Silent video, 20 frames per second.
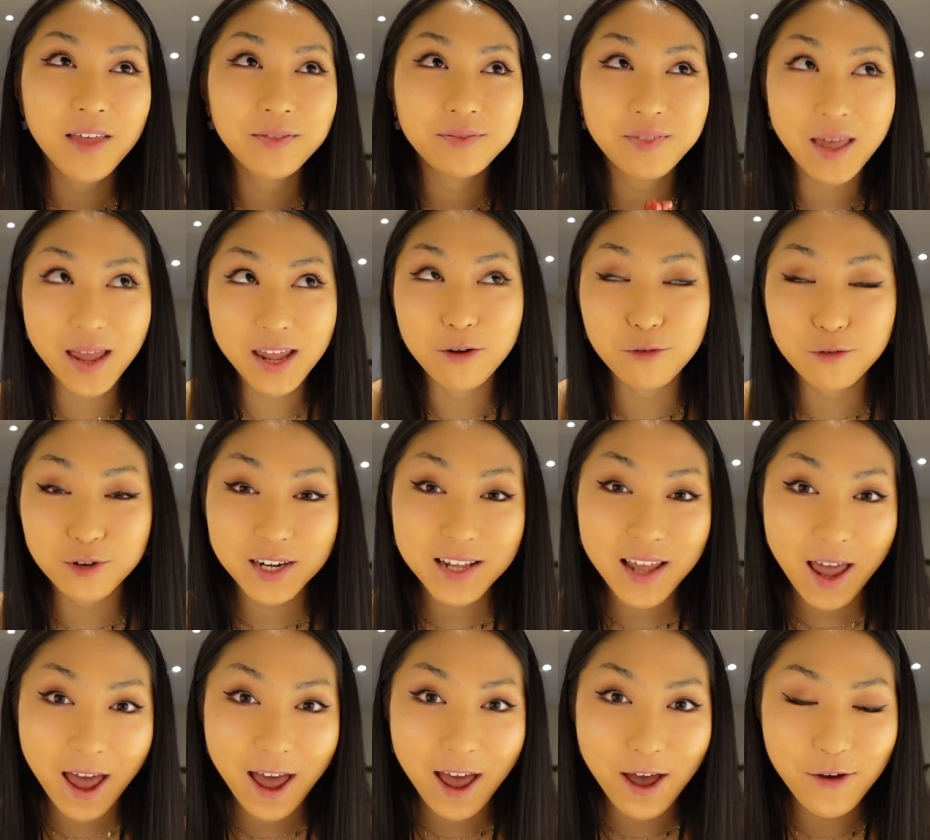They already
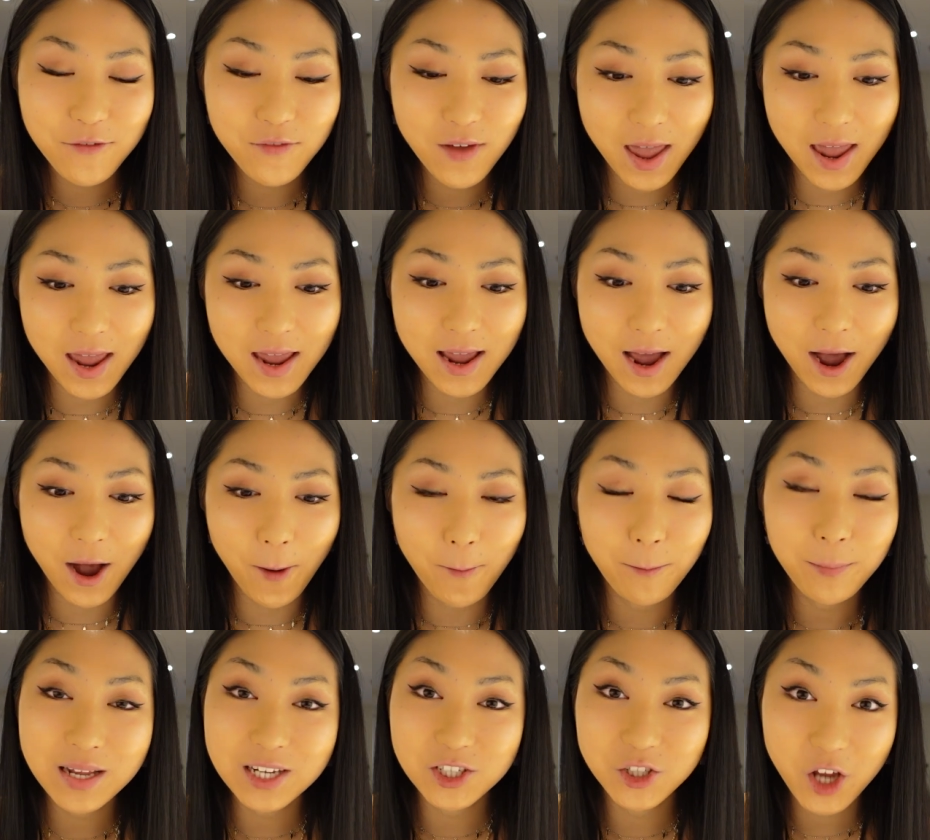have a
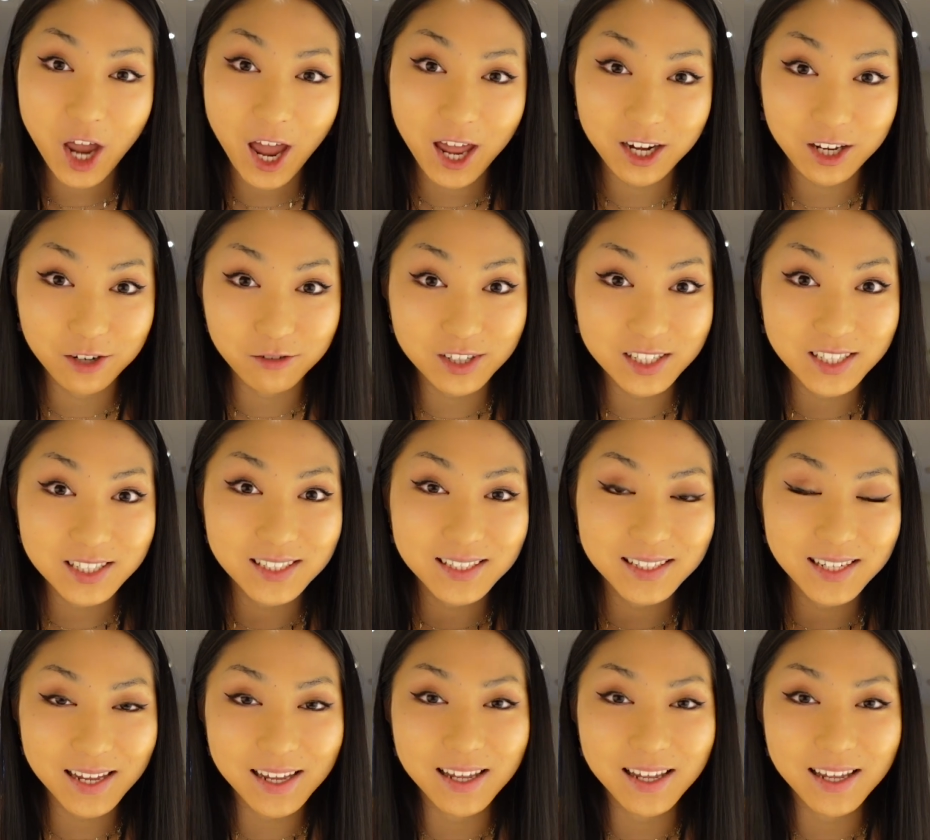peach candy rings